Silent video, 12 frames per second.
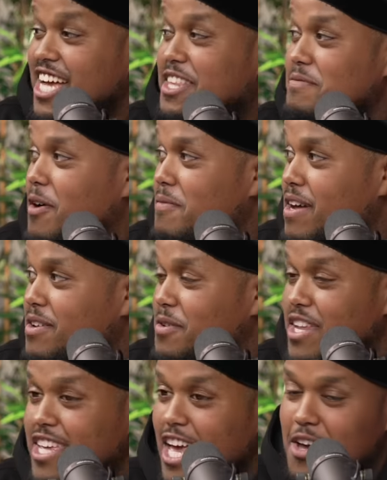Shout out to Mo,
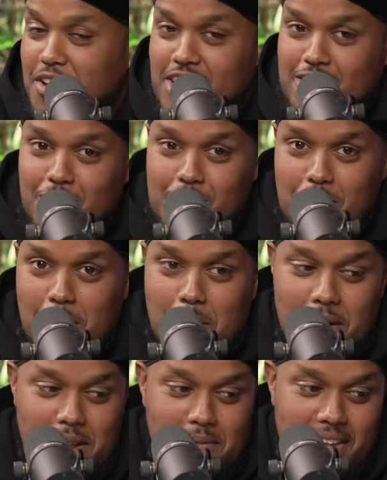man. We're gonna get you on there soon as
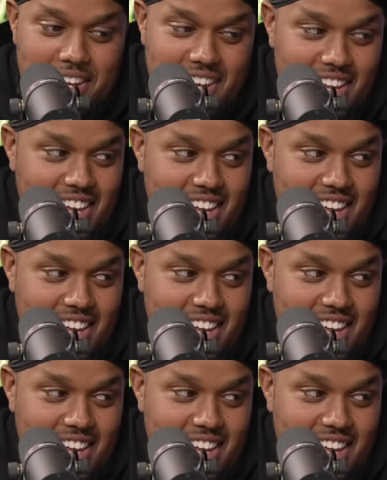well, my brother. Man. Where